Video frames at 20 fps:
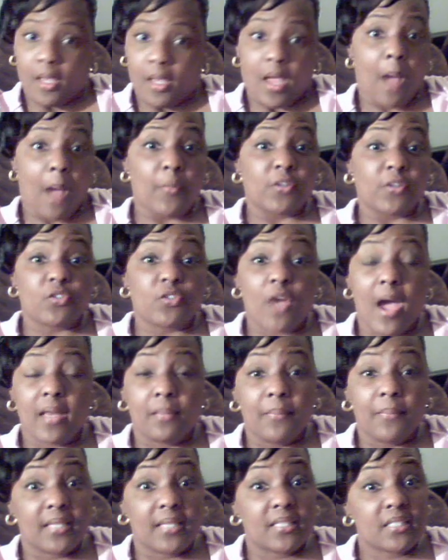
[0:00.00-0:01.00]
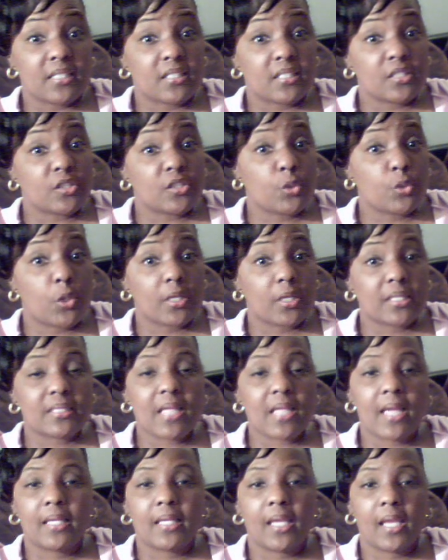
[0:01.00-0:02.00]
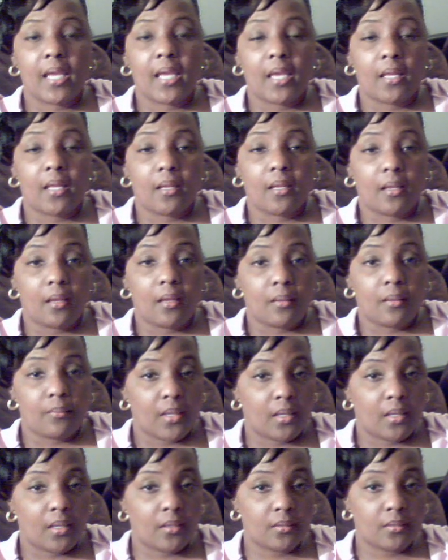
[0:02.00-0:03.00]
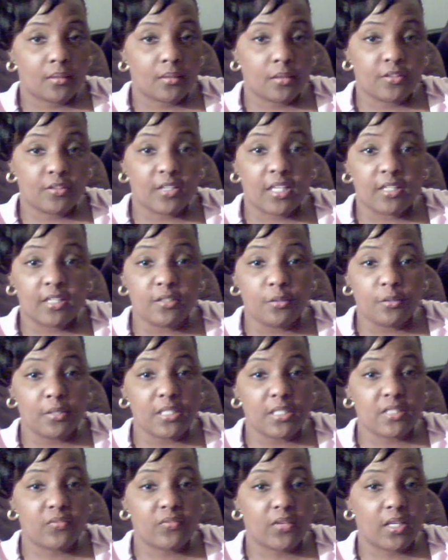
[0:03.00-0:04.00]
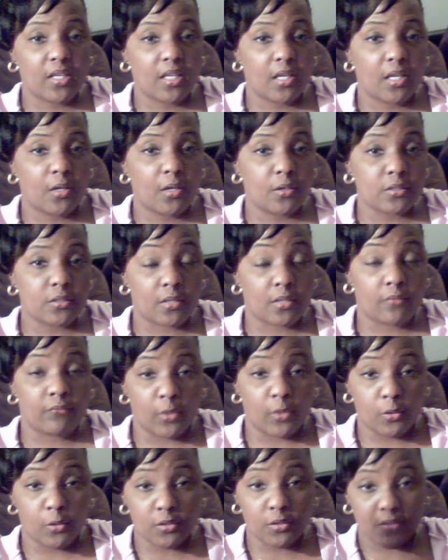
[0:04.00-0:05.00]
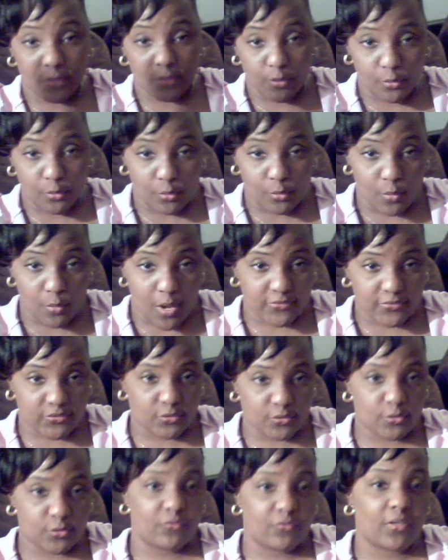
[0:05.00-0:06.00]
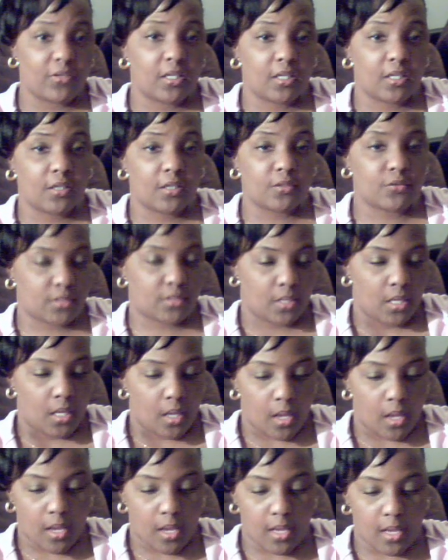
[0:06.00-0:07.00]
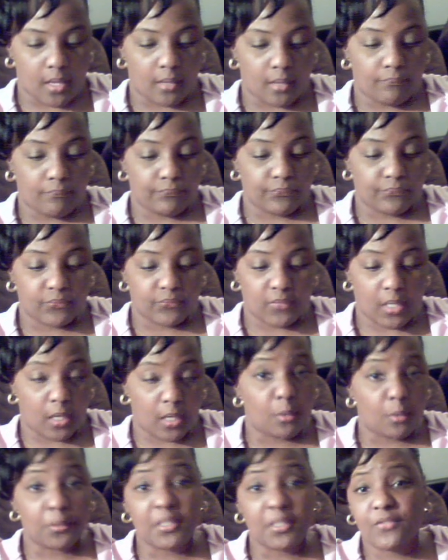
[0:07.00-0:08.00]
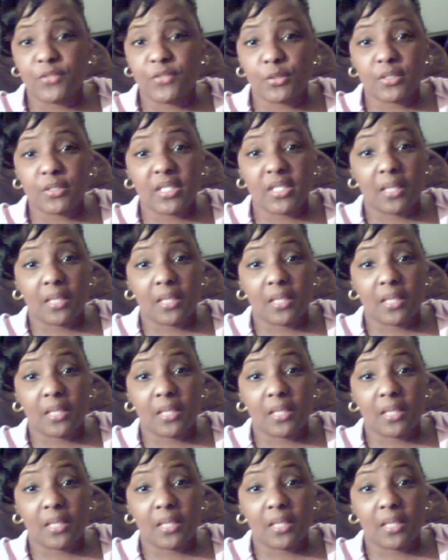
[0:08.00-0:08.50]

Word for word: I'm going to try to make this as short as I can. Um, in, in doing these videos, uh, those of you who also do videos, um, it only gives you 10